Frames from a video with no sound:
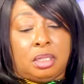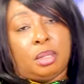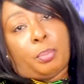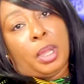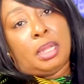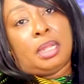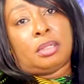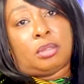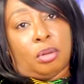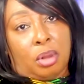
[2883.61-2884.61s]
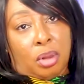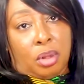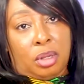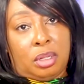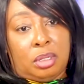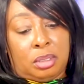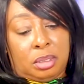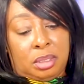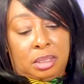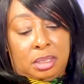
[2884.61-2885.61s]
dependent on God.
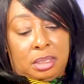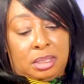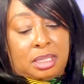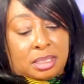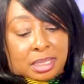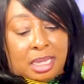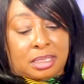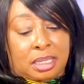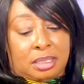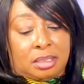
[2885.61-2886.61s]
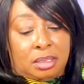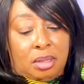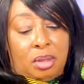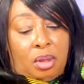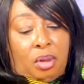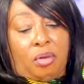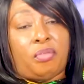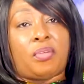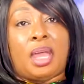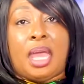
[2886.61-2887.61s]
The success
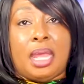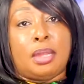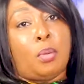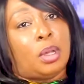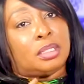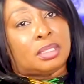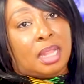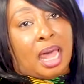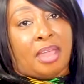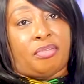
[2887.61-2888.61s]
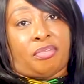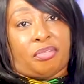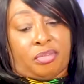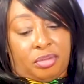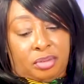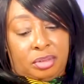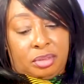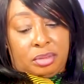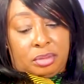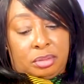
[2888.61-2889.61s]
of anyone's life
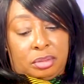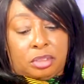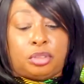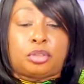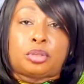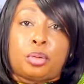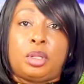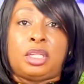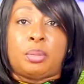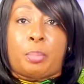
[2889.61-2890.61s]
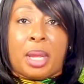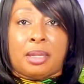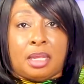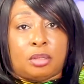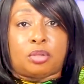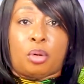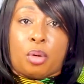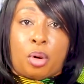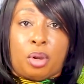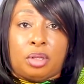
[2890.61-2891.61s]
is solely dependent on
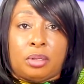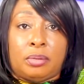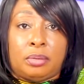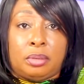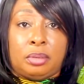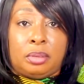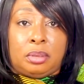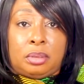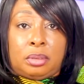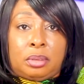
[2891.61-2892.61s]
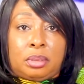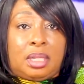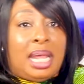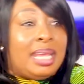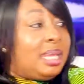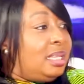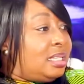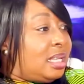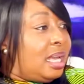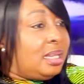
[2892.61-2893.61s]
God. Like he
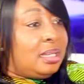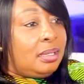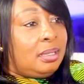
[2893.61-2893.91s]
said,